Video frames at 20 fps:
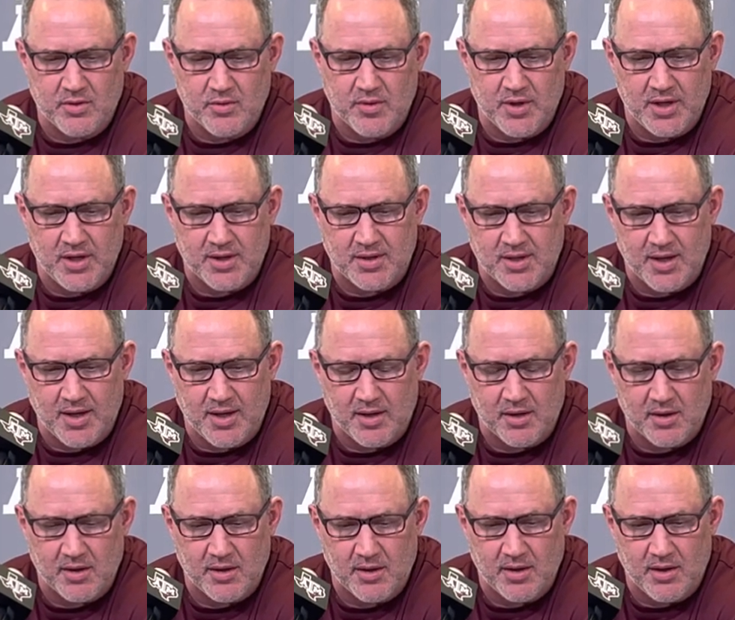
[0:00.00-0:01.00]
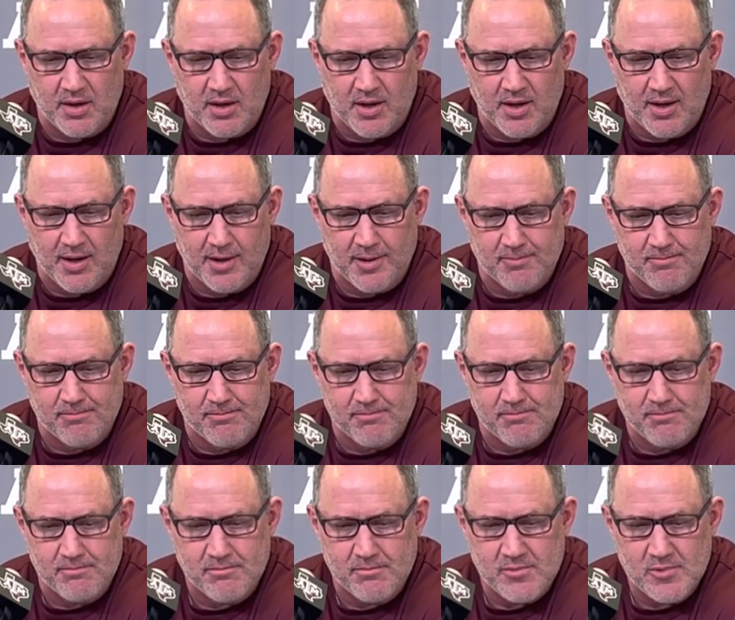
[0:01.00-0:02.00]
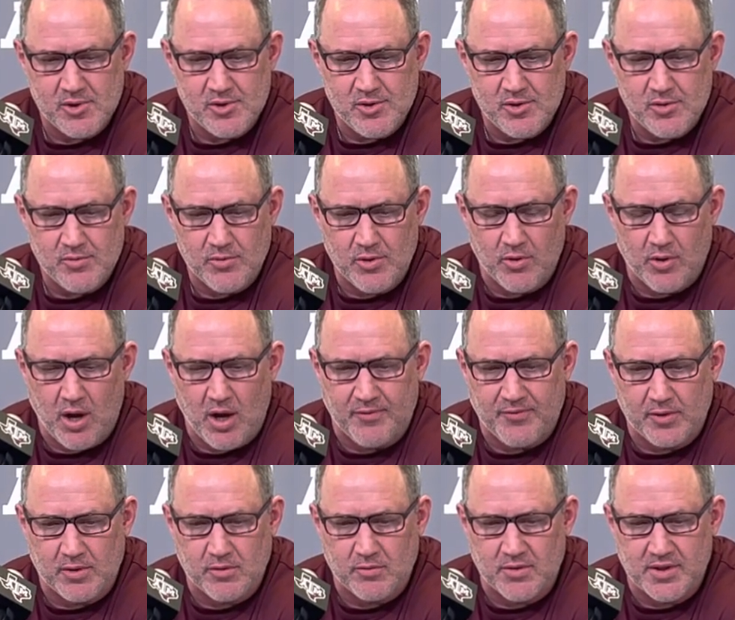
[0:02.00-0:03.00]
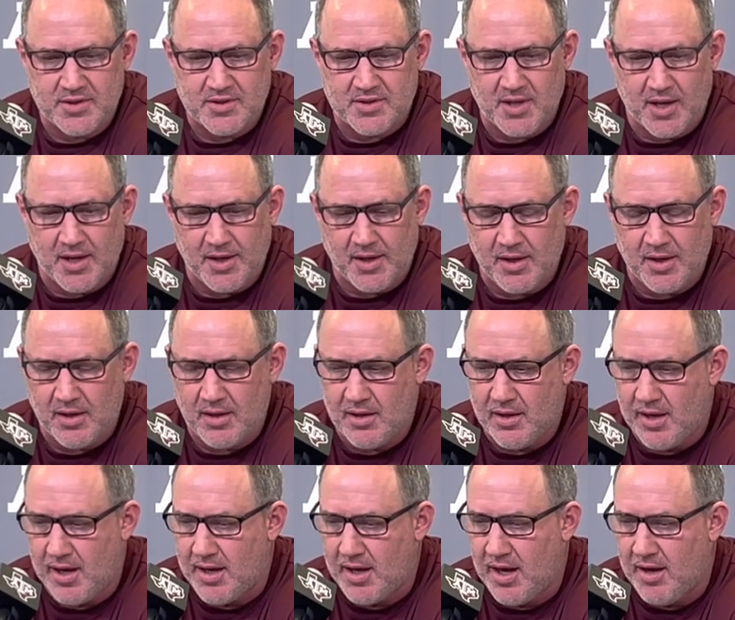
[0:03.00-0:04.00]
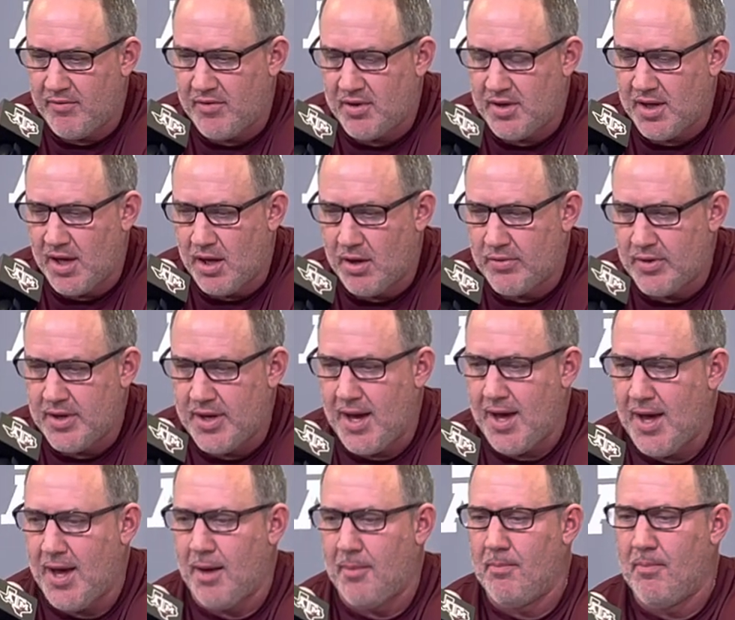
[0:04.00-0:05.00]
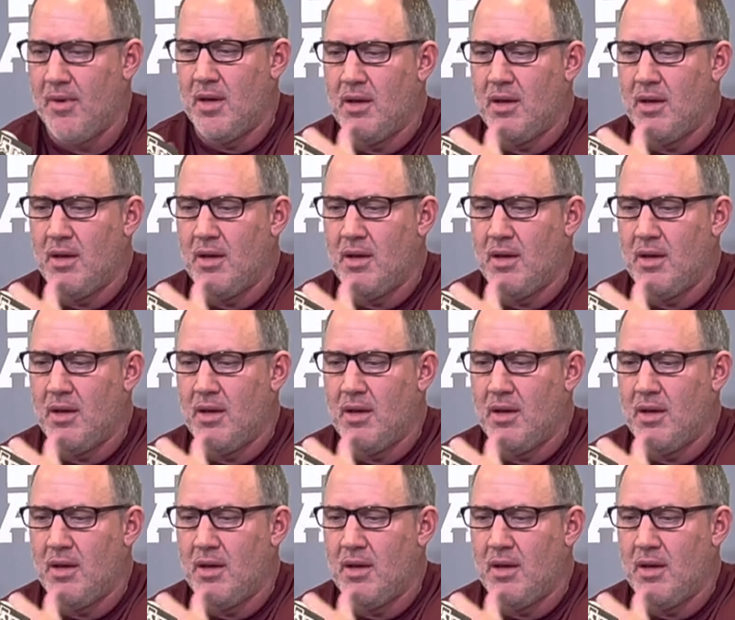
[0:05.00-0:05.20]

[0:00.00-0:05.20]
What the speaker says: do anything. We were off on Wednesday. He had a heavy day of rehab.